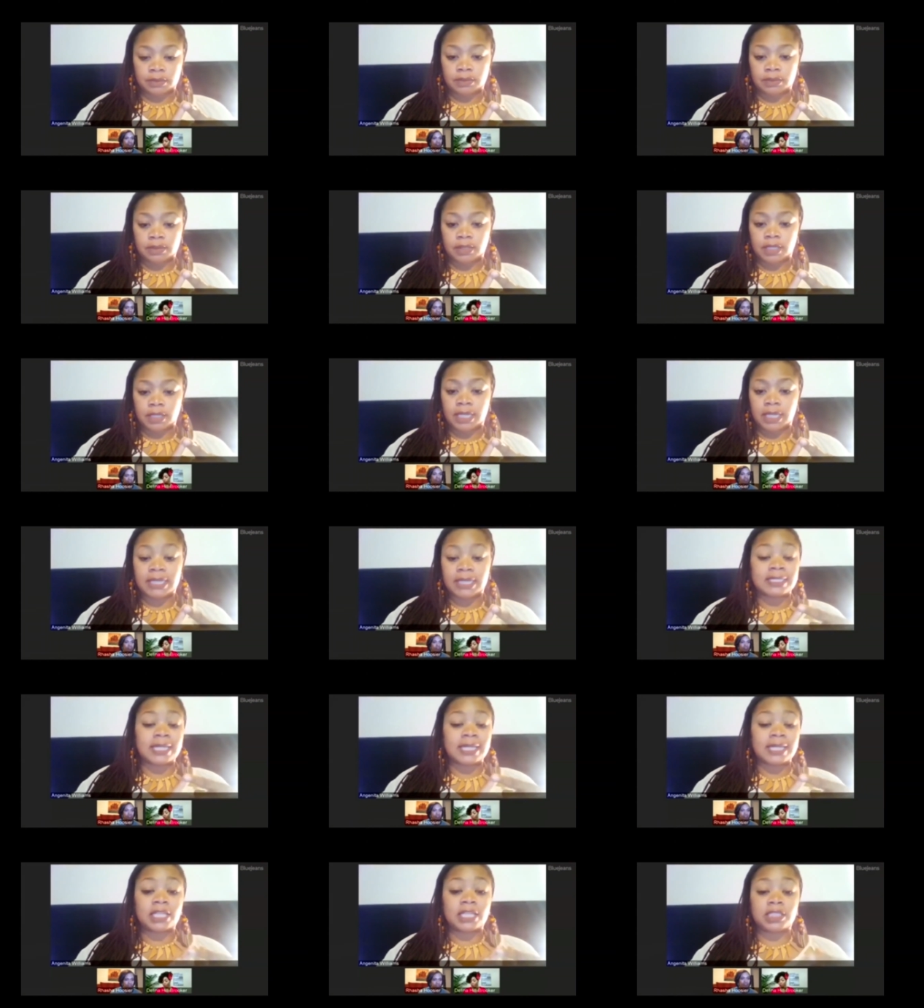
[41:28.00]
It does
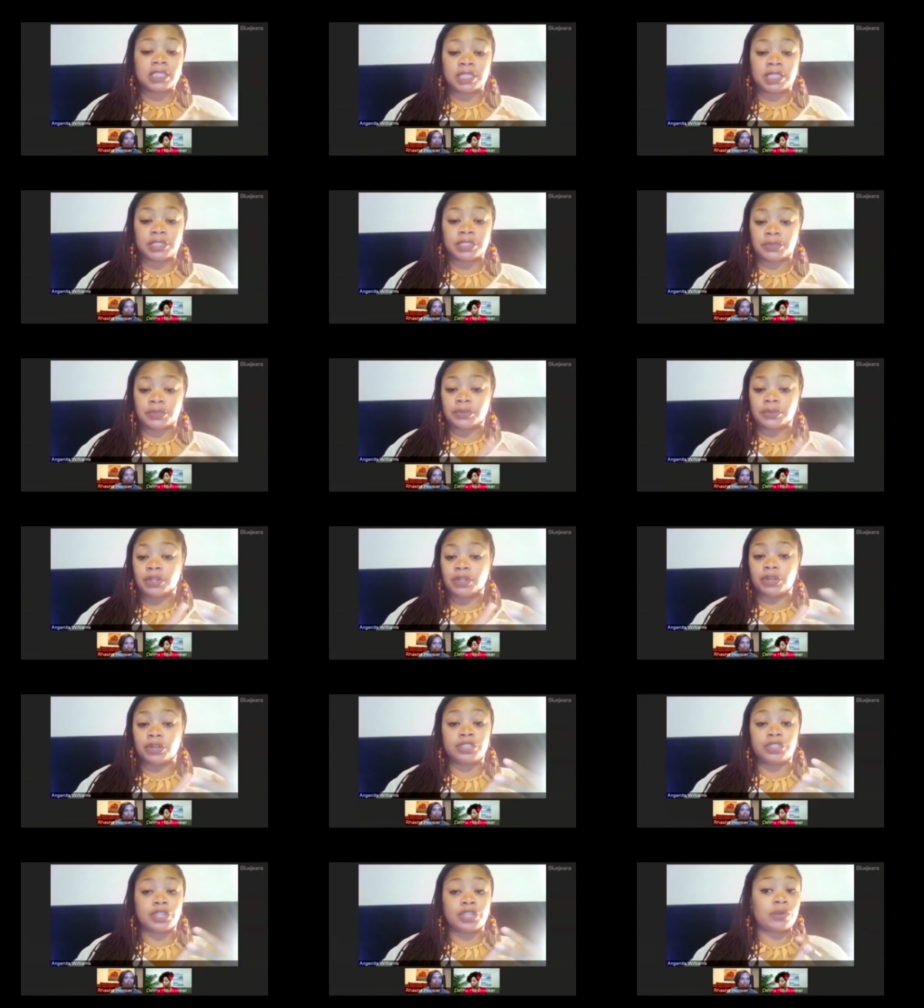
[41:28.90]
not judge you. Your
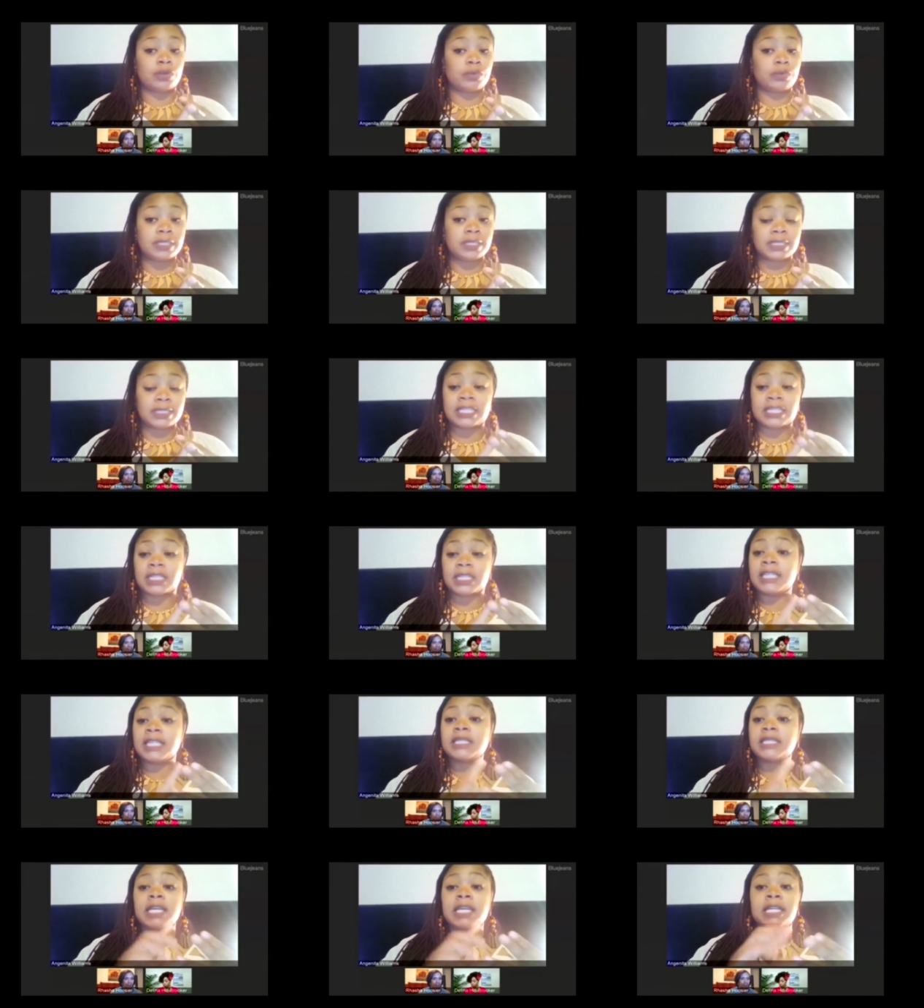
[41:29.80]
journal does.
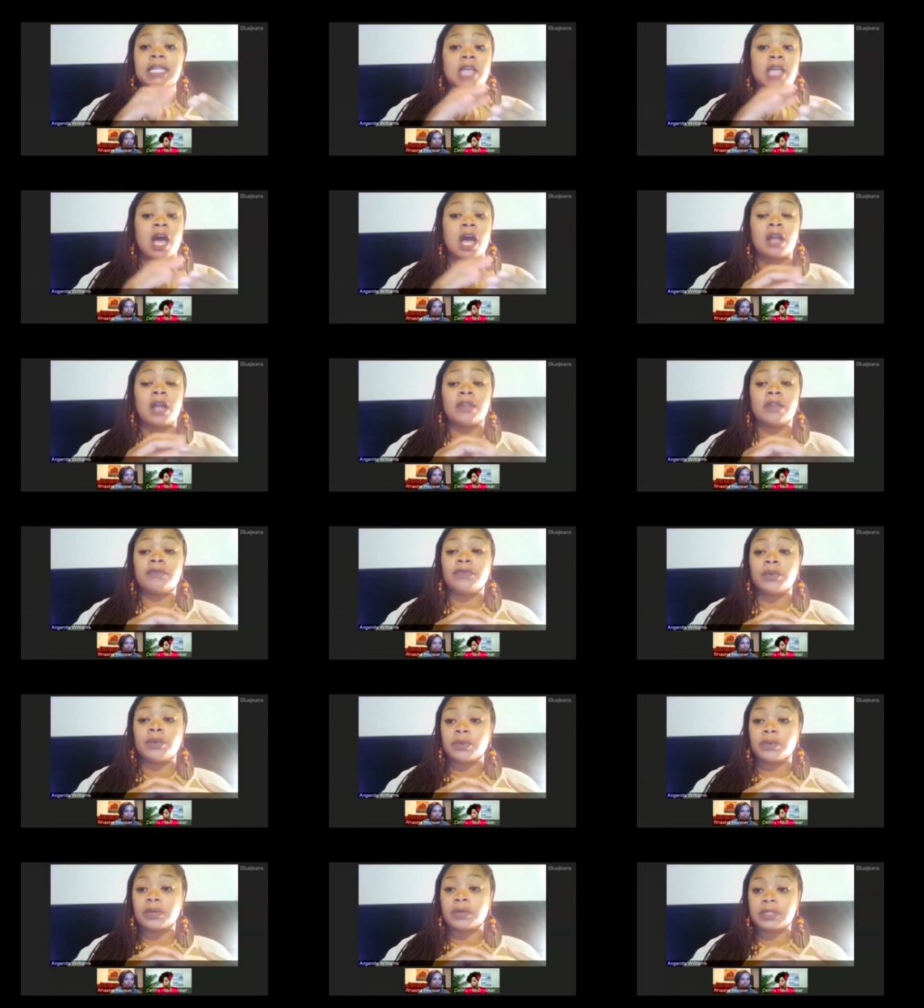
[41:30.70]
It's all of
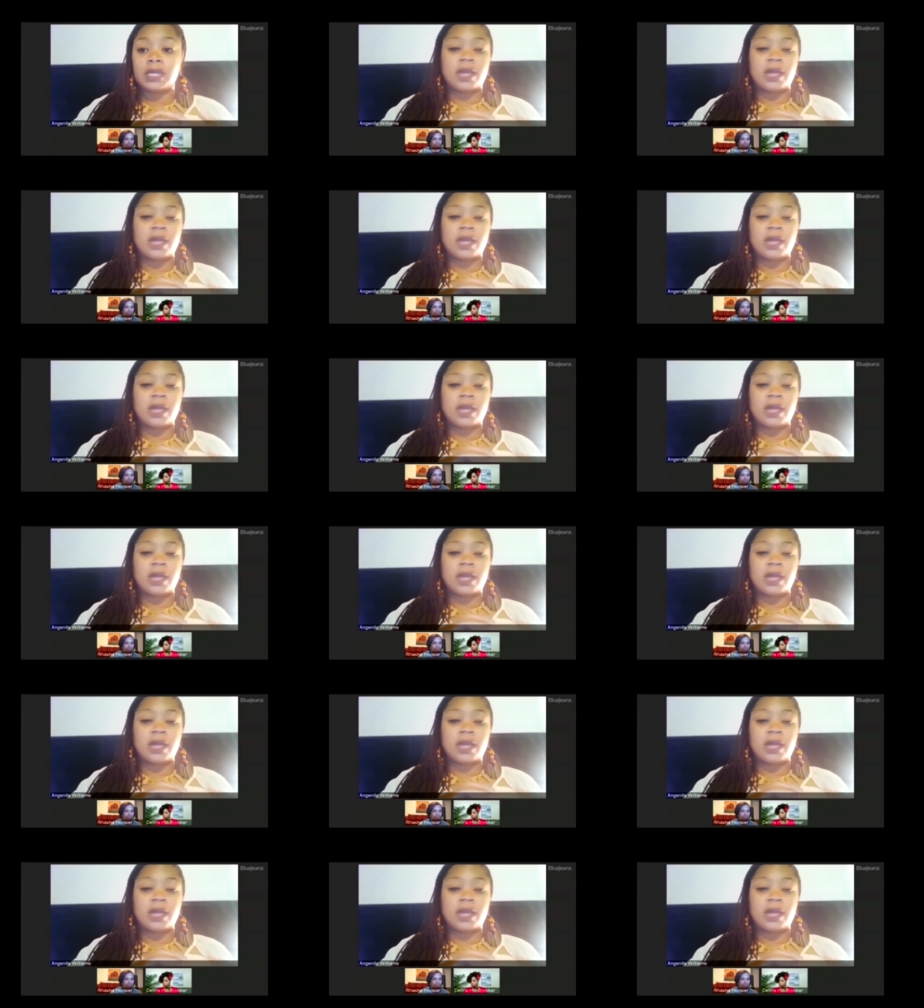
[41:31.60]
yours.